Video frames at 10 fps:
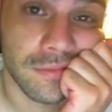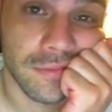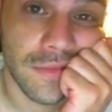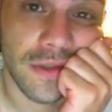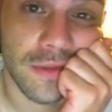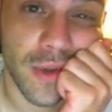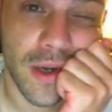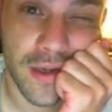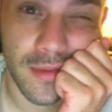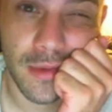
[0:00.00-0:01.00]
This is
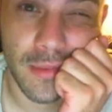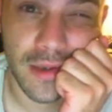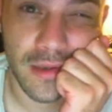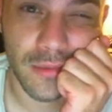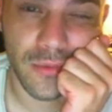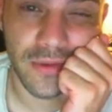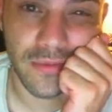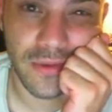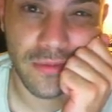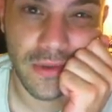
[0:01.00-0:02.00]
probably going to be my #1
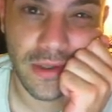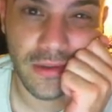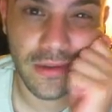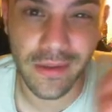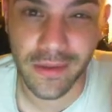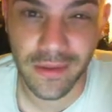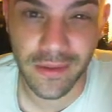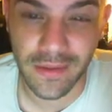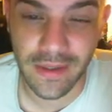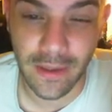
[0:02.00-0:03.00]
viewed video because it's just
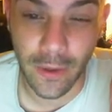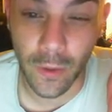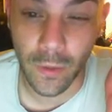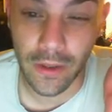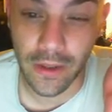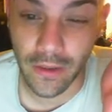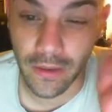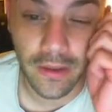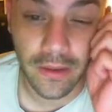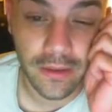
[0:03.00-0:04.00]
going to say nudity
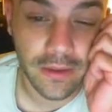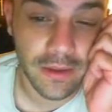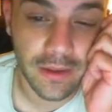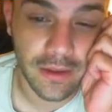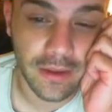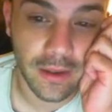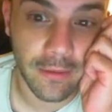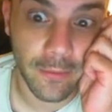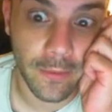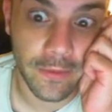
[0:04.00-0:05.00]
on it.
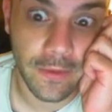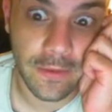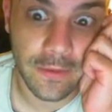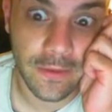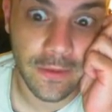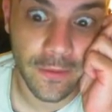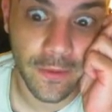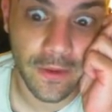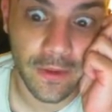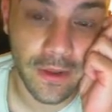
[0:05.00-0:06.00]
Everyone's going to search
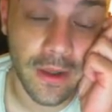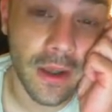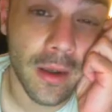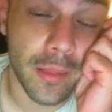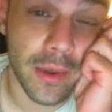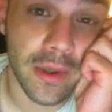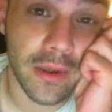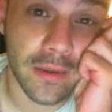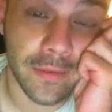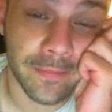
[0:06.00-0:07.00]
for it.
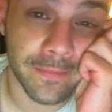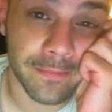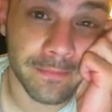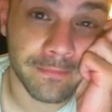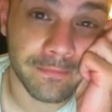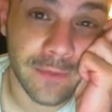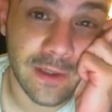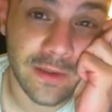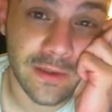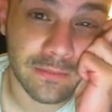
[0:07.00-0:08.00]
But,
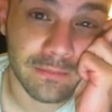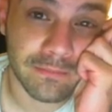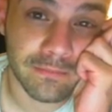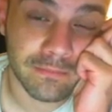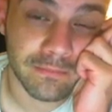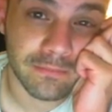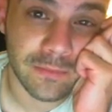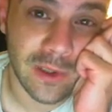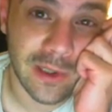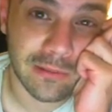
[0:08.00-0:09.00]
that's it.
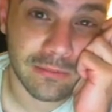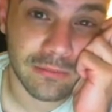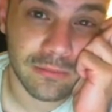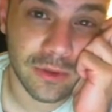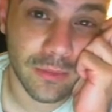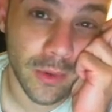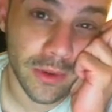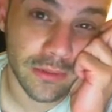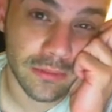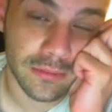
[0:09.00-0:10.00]
Good night. Good
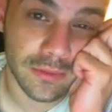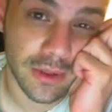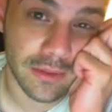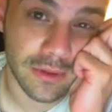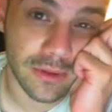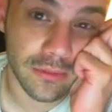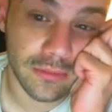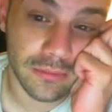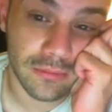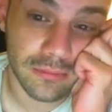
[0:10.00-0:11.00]
morning. Good afternoon.
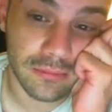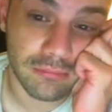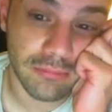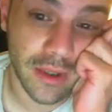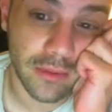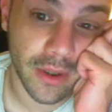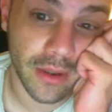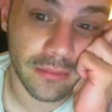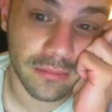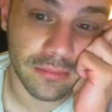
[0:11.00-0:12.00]

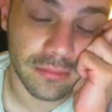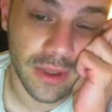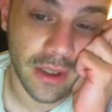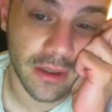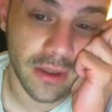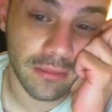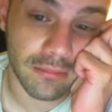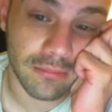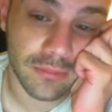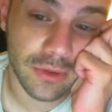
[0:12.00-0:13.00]
BadorRad.com.
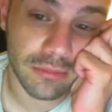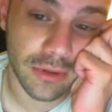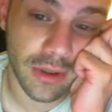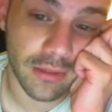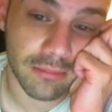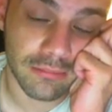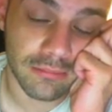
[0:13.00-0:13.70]
Subscribe.